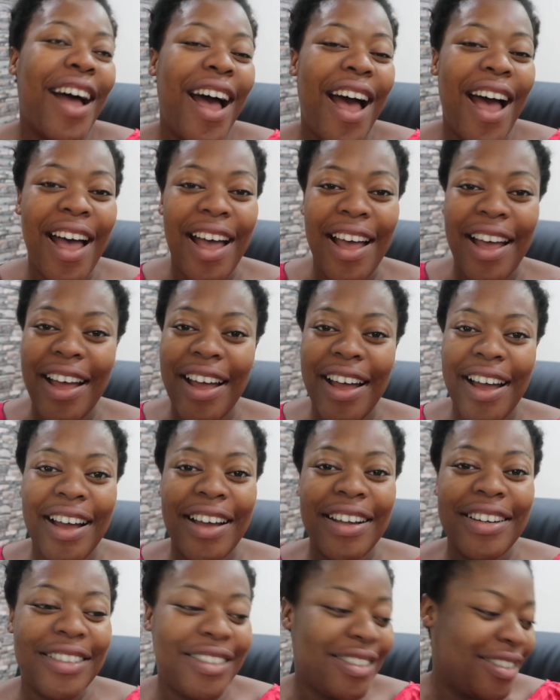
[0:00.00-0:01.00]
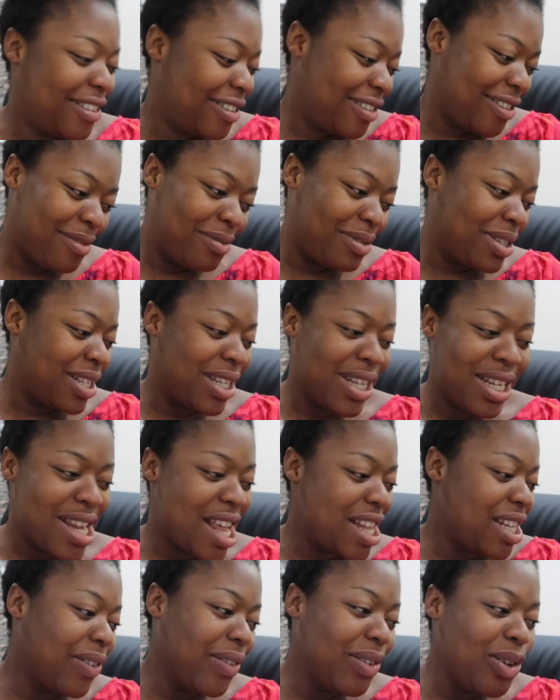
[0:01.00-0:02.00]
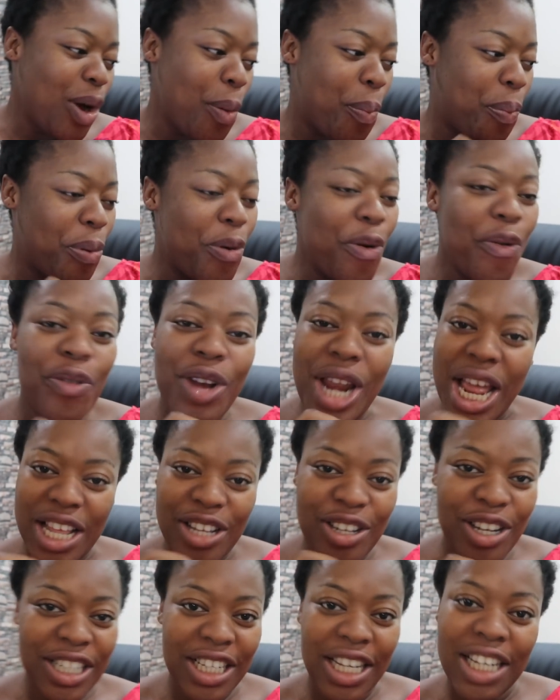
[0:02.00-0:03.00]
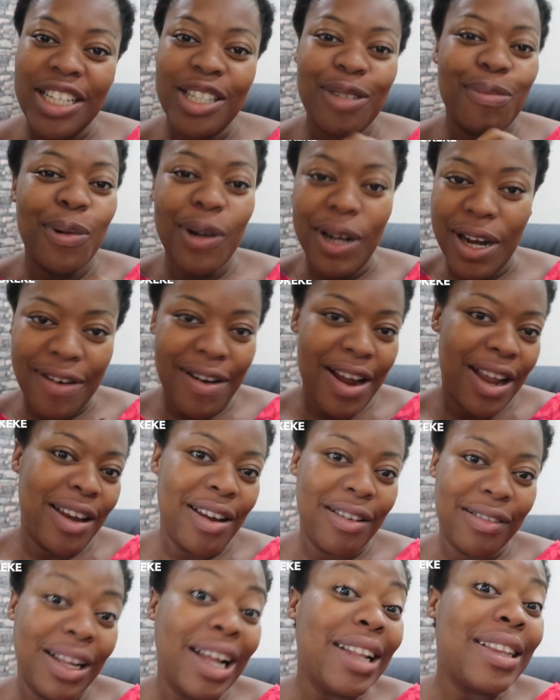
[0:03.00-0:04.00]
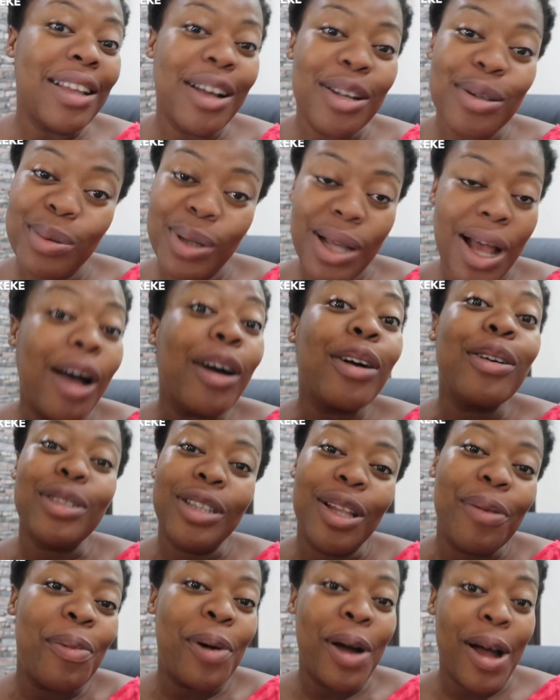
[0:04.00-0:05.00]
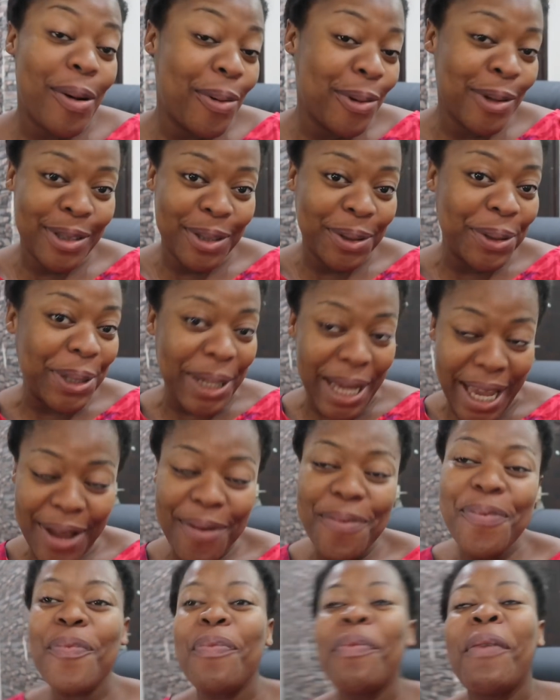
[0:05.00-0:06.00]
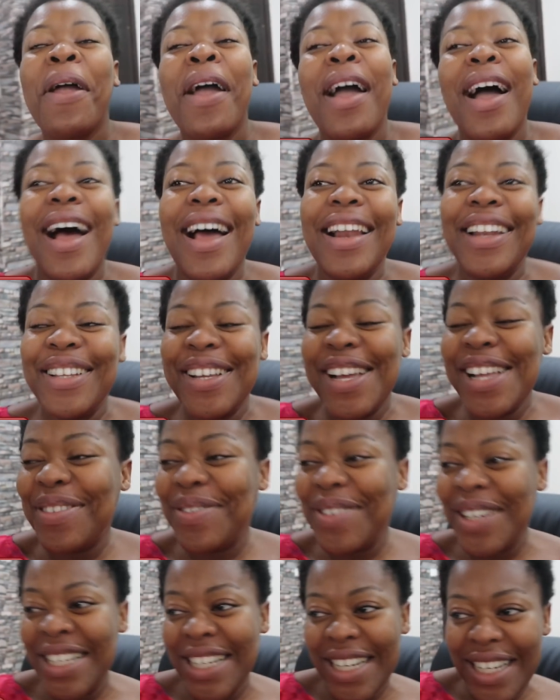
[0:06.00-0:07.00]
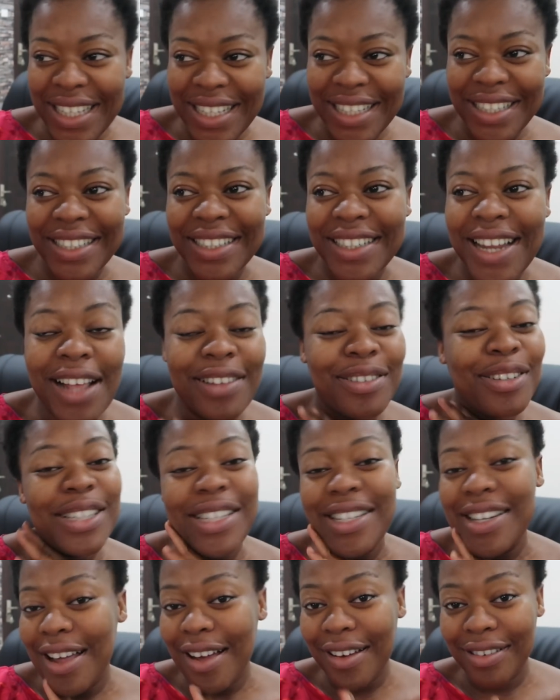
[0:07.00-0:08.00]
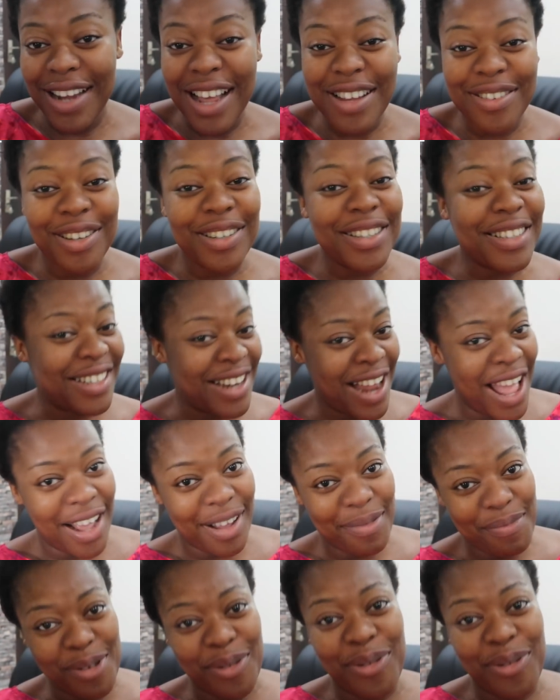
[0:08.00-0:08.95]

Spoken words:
And see, there's even no proof that he just ate this burger right now. That tells me how good the burger was, okay? And he just finished eating. That's not dinner, that's just snack